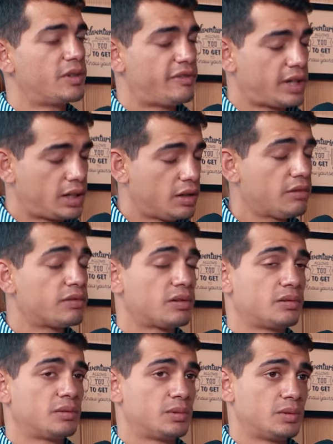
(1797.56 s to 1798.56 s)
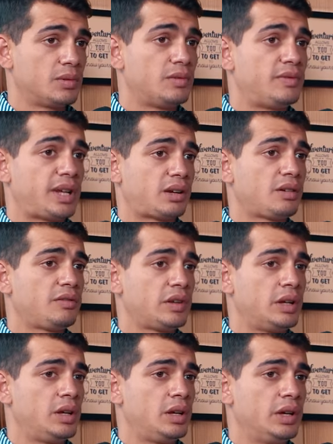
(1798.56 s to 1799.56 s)
Fair enough. Fair enough.
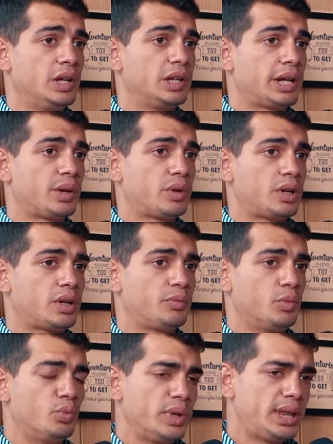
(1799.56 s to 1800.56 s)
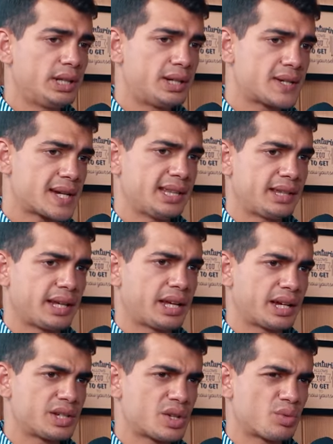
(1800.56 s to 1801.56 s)
Yeah. Now, uh, with design
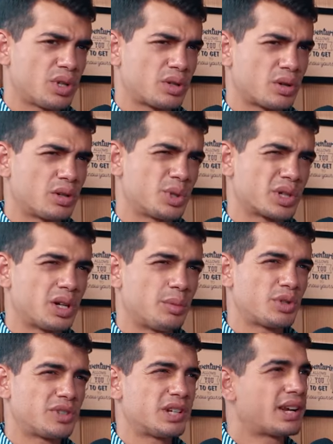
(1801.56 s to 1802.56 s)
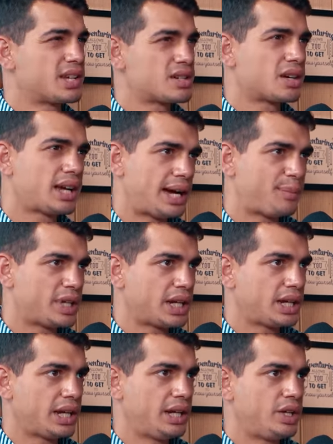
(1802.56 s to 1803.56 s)
thinking, I just want to talk about a of the trends that are
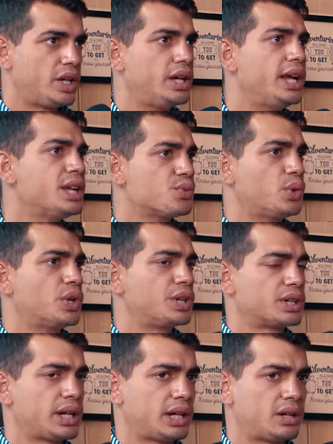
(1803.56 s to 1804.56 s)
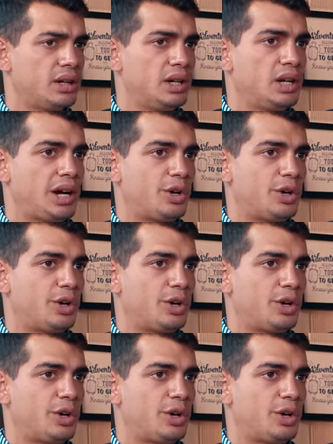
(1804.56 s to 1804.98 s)
happening in today's world and mm-hmm.